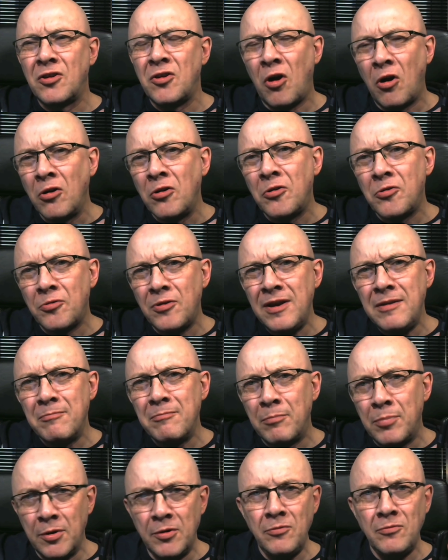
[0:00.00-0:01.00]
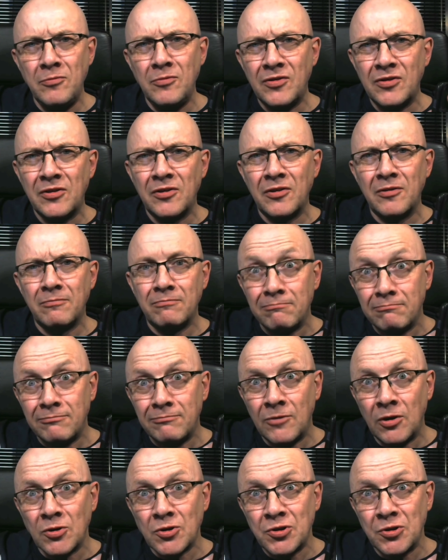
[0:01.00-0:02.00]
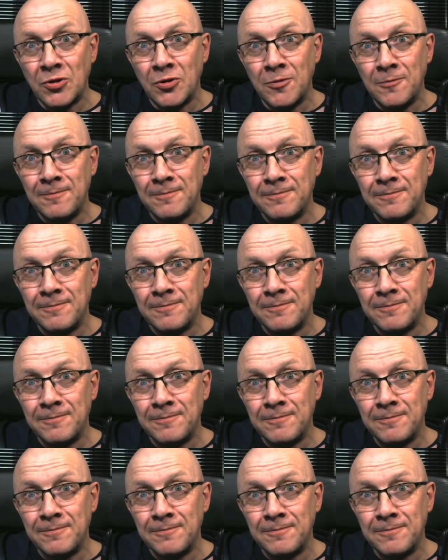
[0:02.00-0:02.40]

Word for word: concrete boots. I'm not sure.